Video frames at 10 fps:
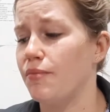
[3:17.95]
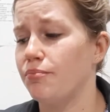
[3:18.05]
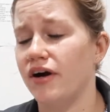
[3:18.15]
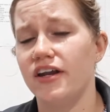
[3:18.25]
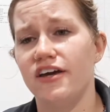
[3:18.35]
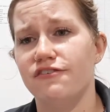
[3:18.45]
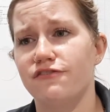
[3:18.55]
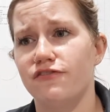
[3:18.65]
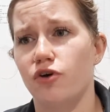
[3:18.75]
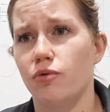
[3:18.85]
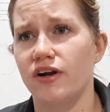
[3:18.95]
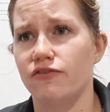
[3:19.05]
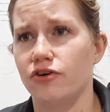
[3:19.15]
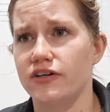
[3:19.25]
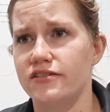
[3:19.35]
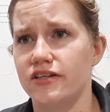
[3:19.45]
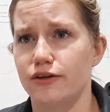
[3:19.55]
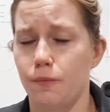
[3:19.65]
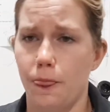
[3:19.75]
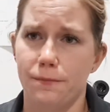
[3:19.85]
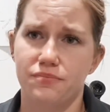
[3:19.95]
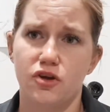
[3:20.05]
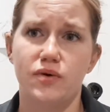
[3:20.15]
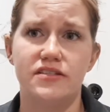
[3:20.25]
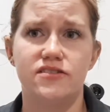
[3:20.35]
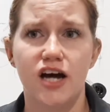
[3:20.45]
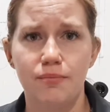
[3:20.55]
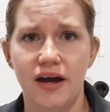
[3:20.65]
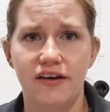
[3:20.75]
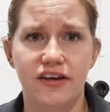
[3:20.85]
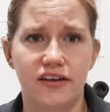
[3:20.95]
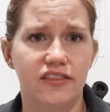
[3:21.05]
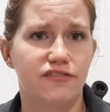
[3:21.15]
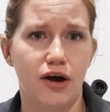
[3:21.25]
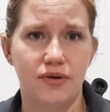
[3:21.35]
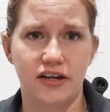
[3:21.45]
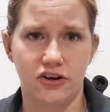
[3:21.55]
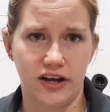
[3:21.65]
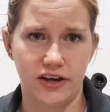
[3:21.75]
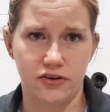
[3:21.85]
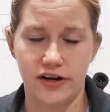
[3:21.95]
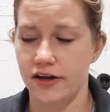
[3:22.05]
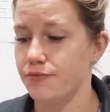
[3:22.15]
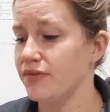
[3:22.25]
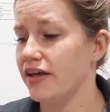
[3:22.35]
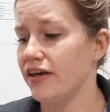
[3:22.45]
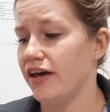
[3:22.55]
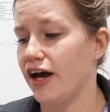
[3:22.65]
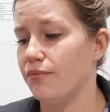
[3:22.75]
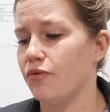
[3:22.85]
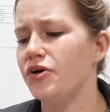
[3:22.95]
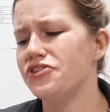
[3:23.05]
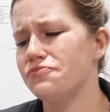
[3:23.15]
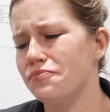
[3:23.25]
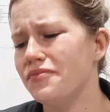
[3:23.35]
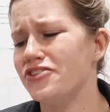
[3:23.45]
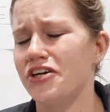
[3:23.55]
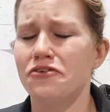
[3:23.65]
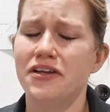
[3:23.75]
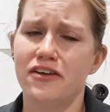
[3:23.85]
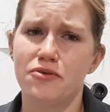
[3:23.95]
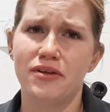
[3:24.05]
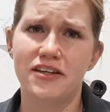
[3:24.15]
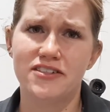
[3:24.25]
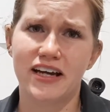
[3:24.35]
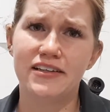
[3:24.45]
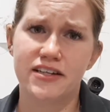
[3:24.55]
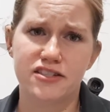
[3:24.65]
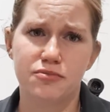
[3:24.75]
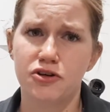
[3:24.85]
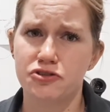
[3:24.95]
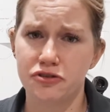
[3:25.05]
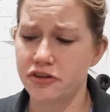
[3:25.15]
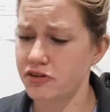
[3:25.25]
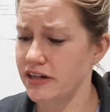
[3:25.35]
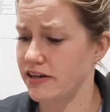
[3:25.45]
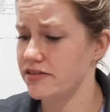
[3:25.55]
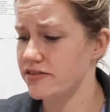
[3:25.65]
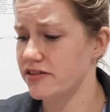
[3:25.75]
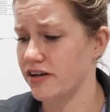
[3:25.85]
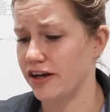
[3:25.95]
But if for whatever reason we stop having the vomiting or diarrhea, which generally on the bland diet takes about 2 to 3 days,